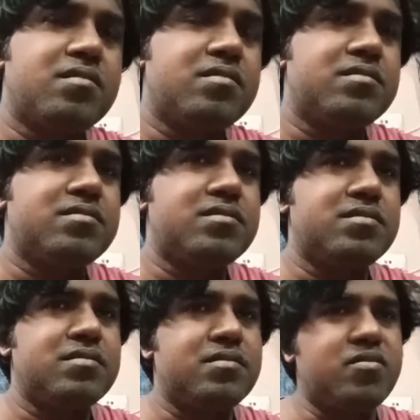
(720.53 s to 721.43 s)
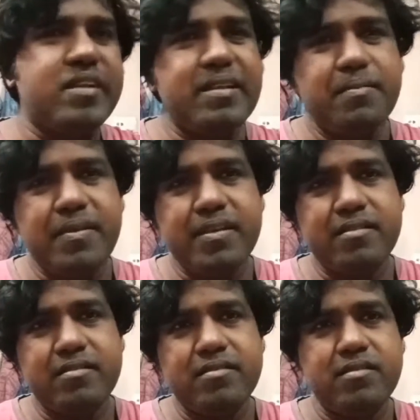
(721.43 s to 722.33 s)
or
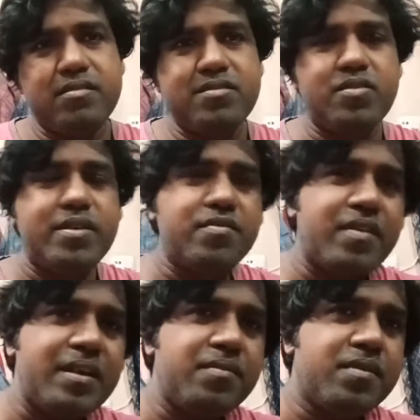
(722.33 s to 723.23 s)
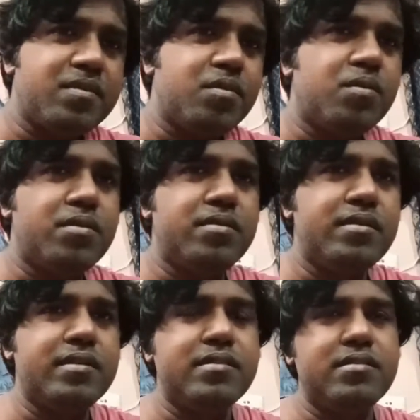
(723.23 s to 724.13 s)
12-year or
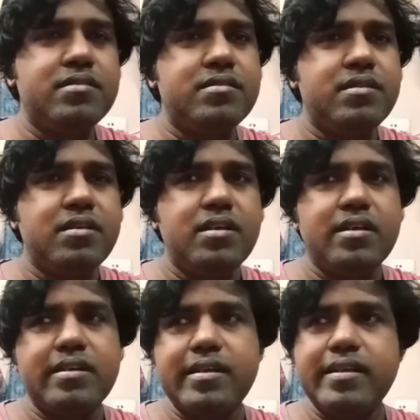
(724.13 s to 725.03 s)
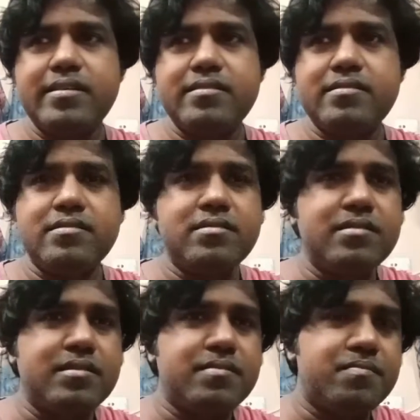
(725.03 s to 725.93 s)
25-year-old girl get
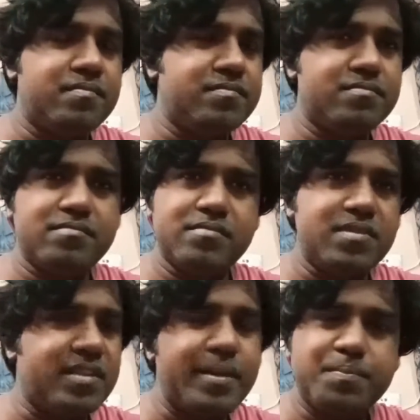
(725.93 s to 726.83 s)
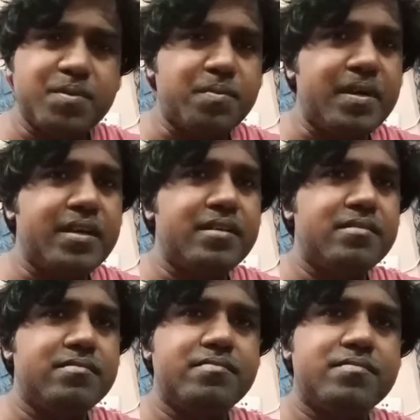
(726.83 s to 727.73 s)
raped by
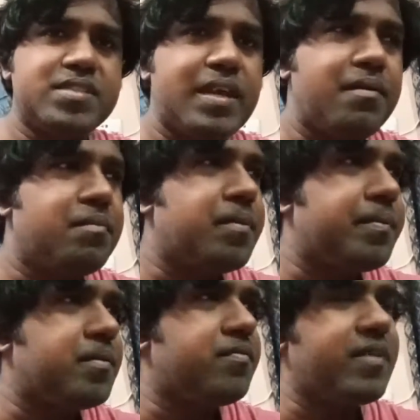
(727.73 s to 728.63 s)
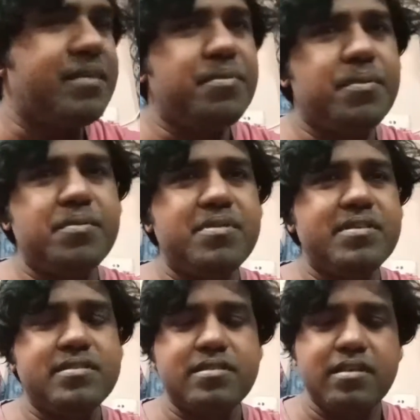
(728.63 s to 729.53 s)
7 people, 5 people.
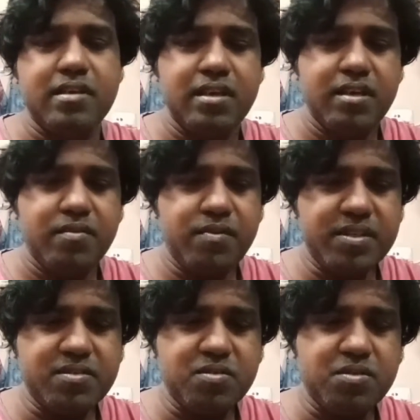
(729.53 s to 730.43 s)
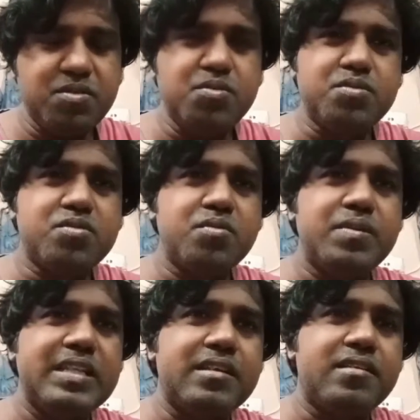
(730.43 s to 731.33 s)
This, we are so used to
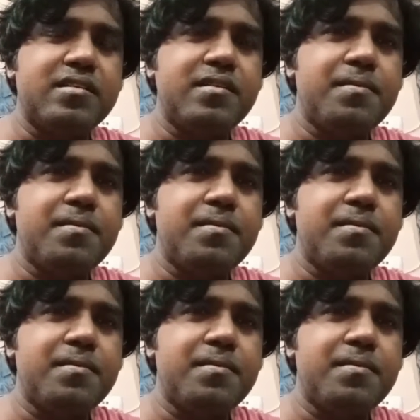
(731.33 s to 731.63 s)
with it, na?